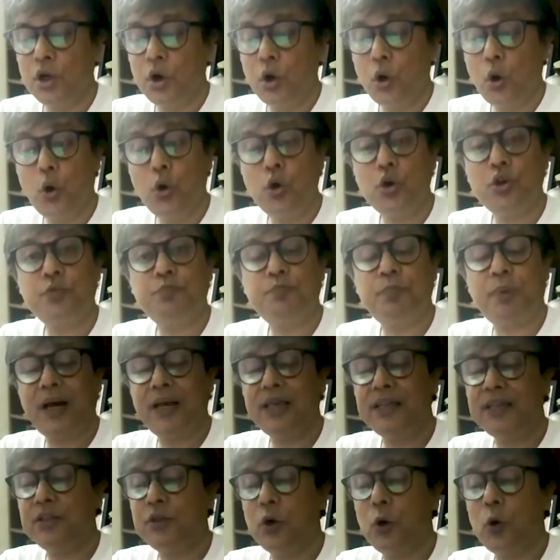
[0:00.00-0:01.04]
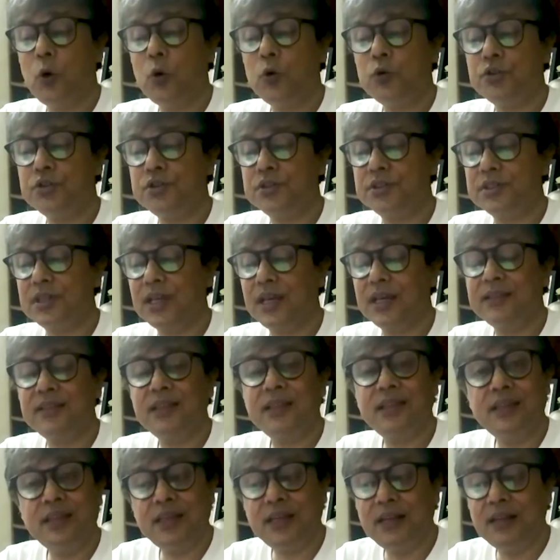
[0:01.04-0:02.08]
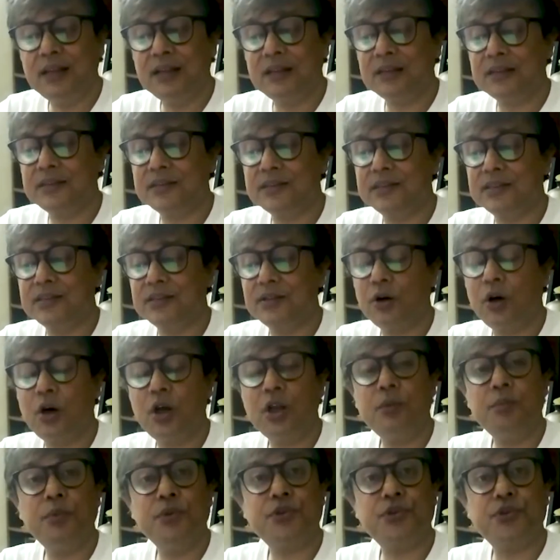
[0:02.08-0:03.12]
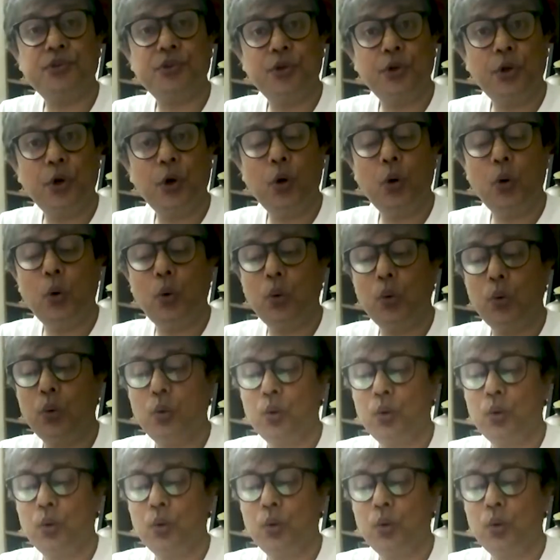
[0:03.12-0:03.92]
Old pine cones and the needles almost know